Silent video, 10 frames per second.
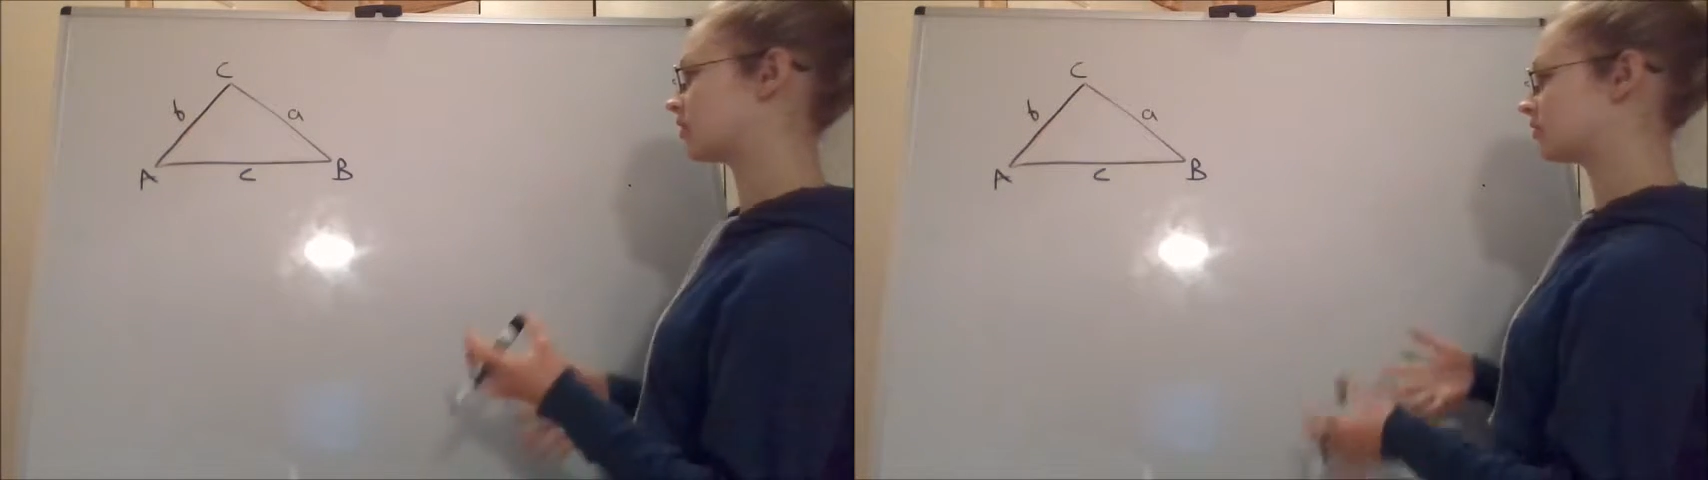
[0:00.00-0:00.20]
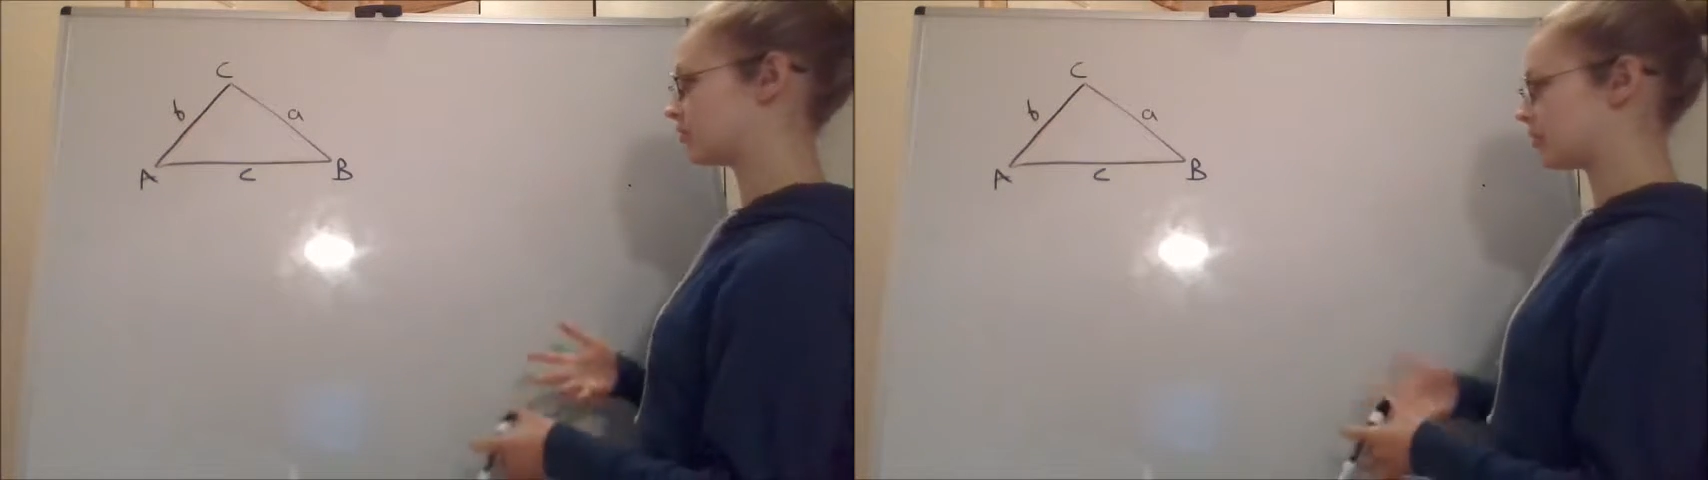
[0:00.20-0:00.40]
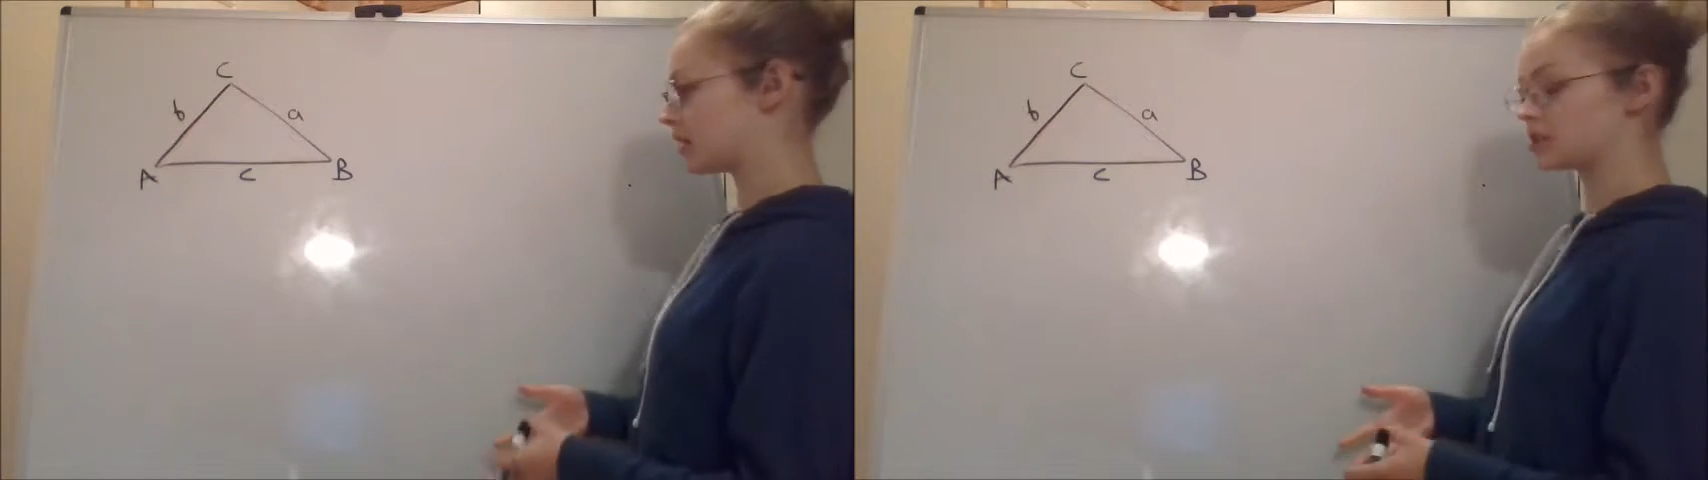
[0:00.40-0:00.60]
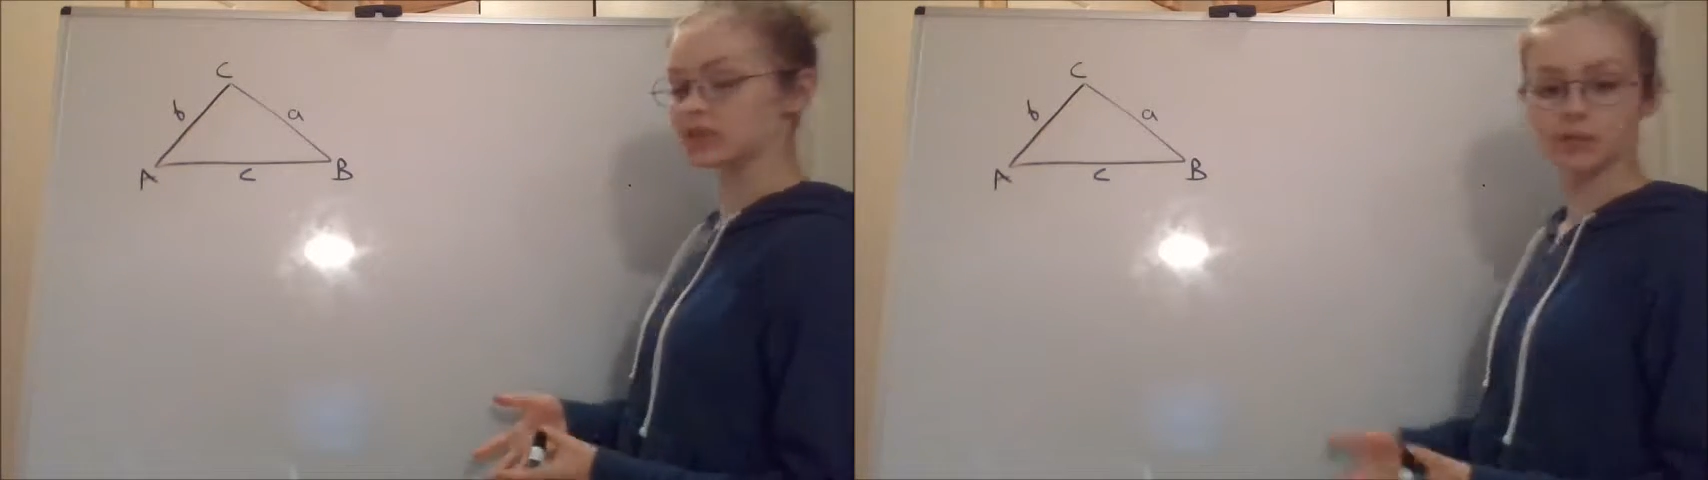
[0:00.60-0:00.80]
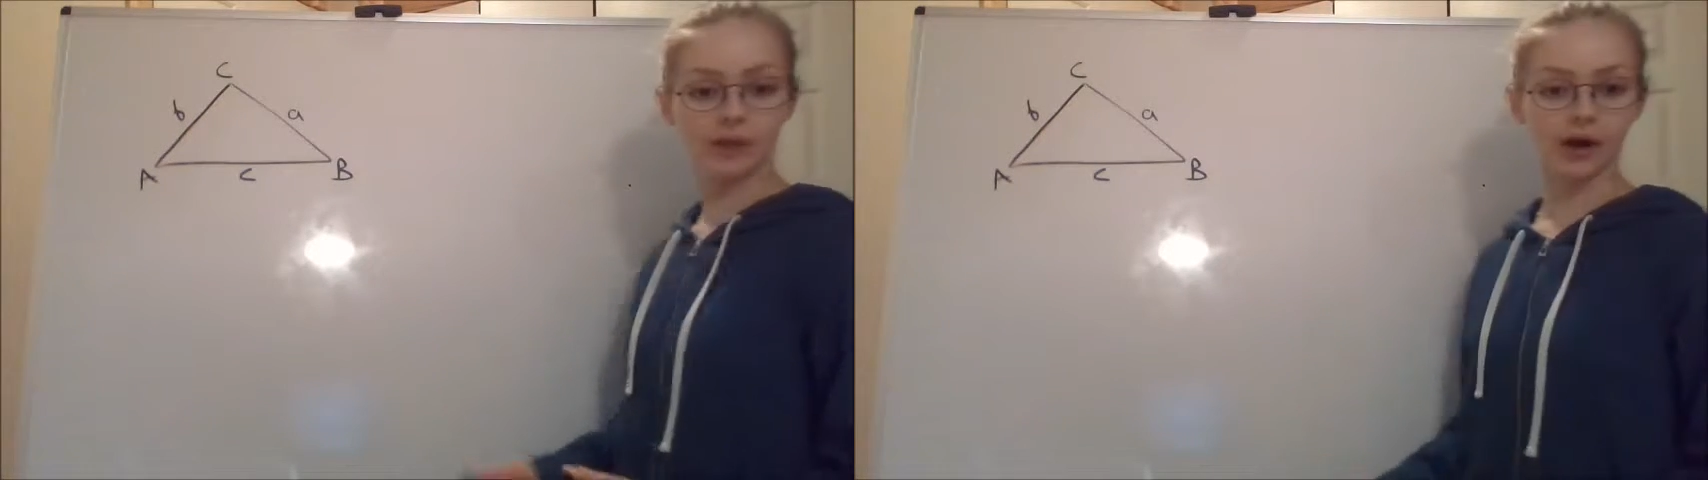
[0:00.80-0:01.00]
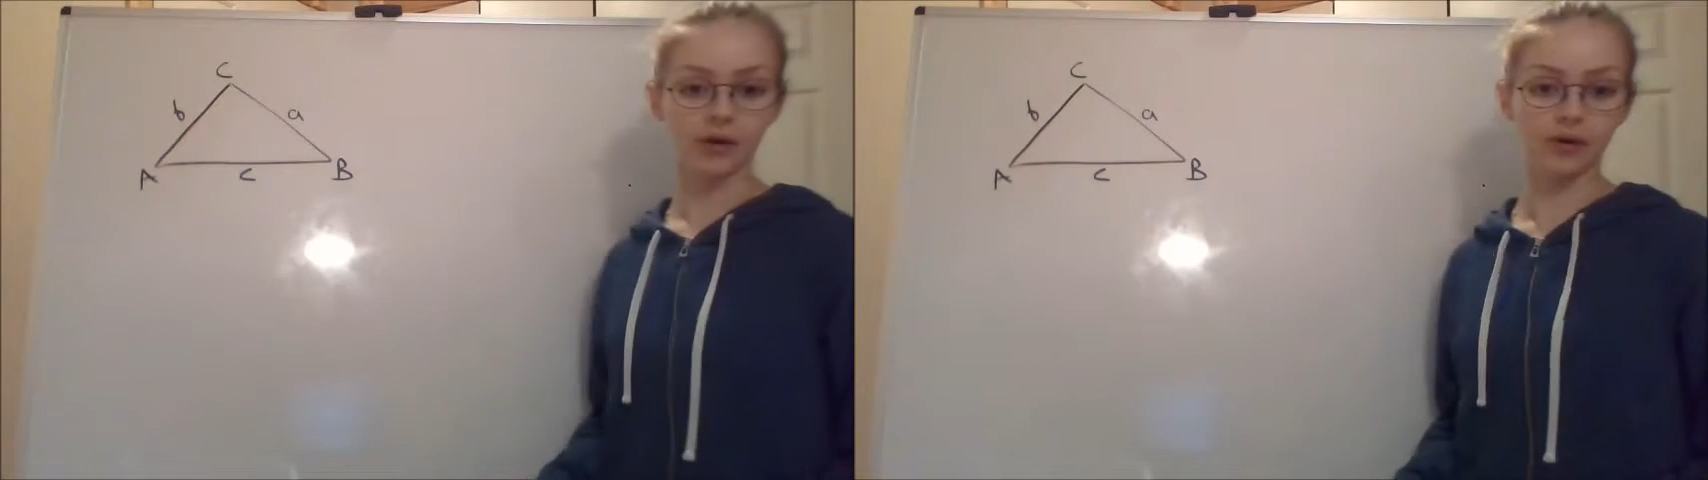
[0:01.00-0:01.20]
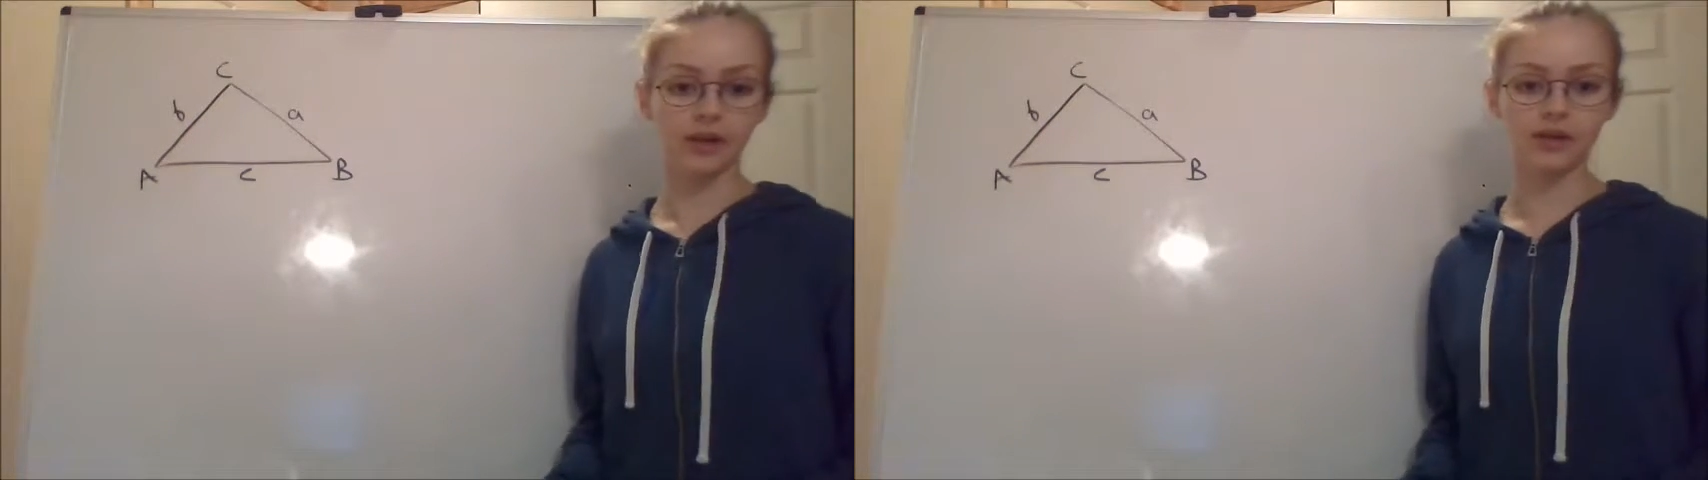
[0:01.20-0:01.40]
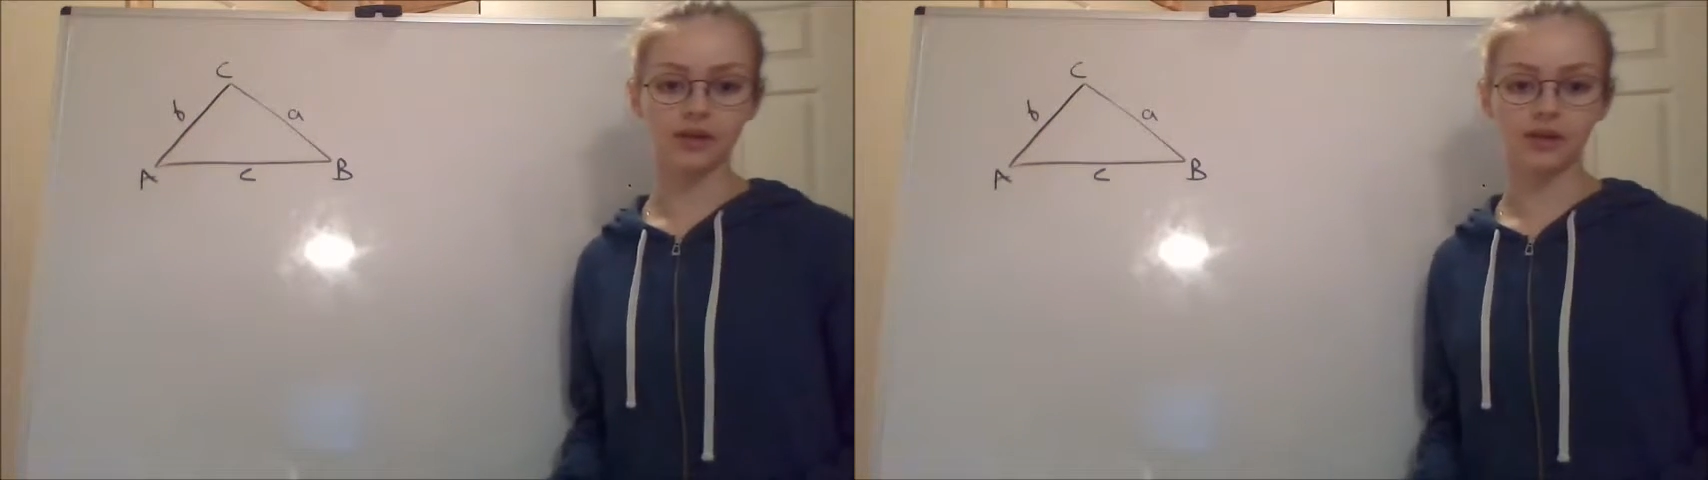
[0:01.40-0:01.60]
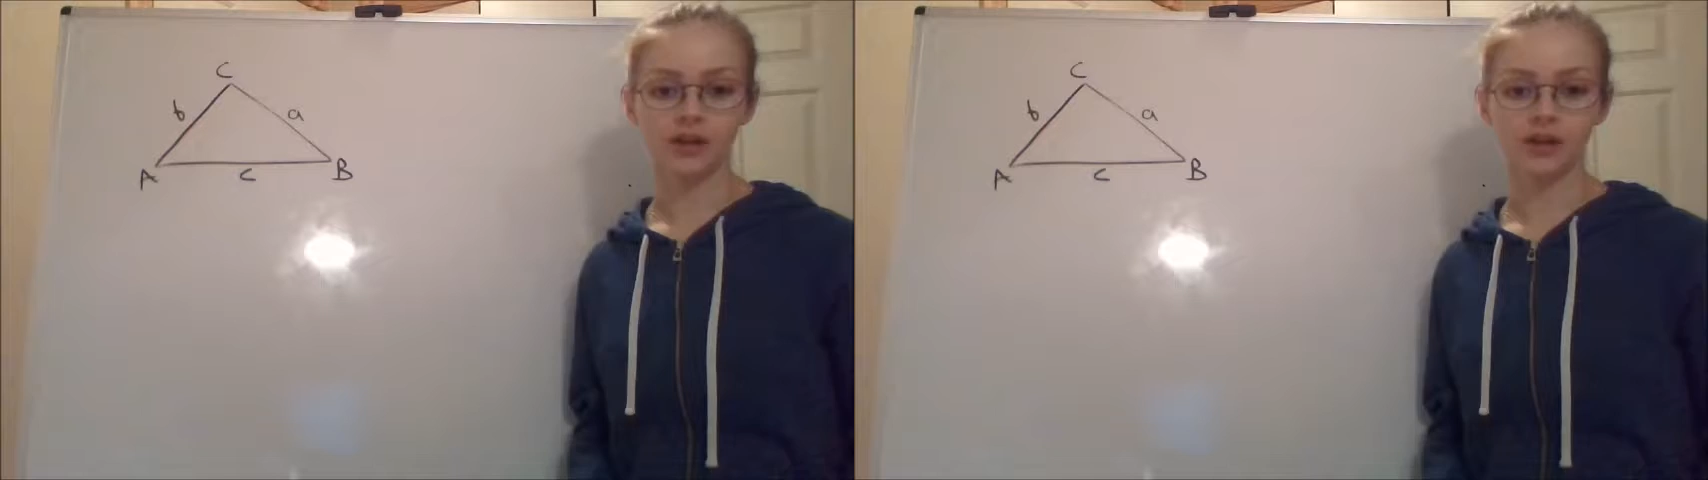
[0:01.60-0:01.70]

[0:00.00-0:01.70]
information about it,